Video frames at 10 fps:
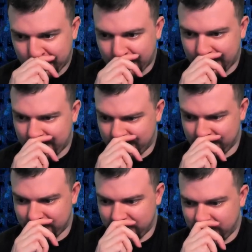
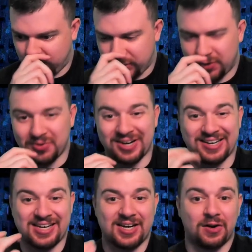And we don't
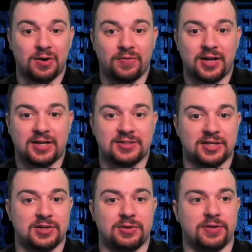need all of that.
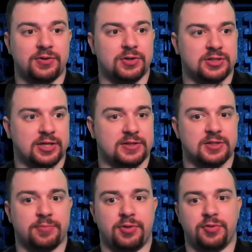Technically, if you just had
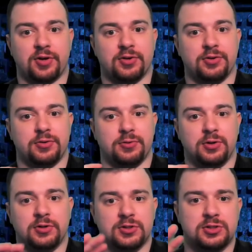something that can do
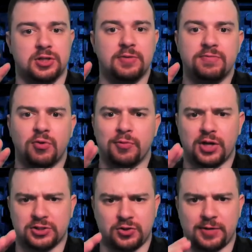some form of
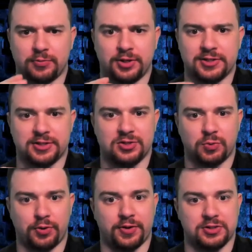logical operations,
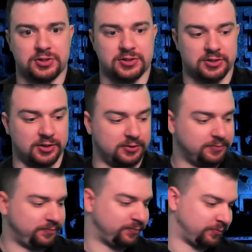whether that's just a,
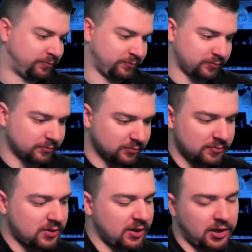
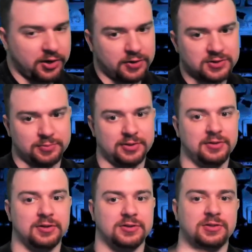know, something like
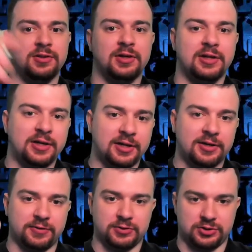this,
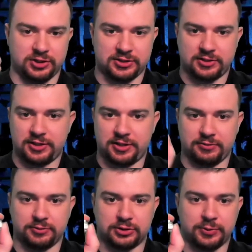is just a
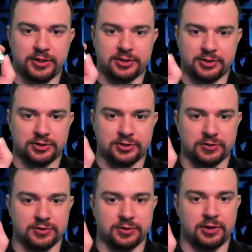little switch that just
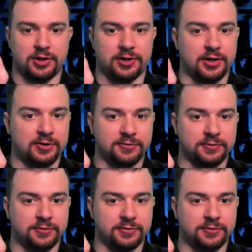turns something on and off,